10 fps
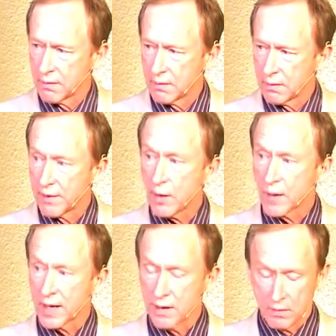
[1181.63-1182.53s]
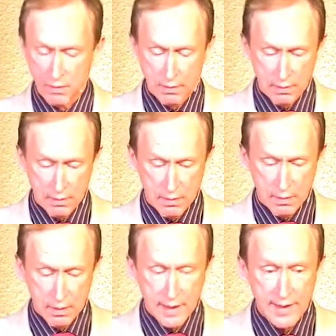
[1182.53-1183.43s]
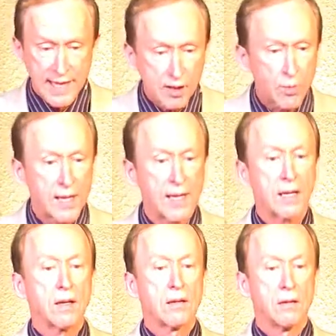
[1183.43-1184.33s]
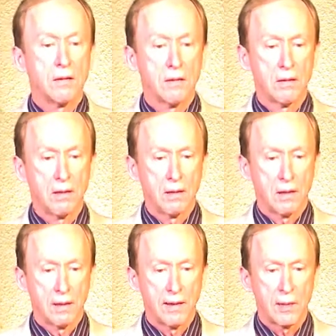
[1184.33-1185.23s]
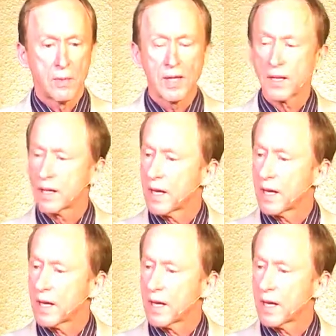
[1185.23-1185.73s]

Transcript: thereby celebrating the abundant life.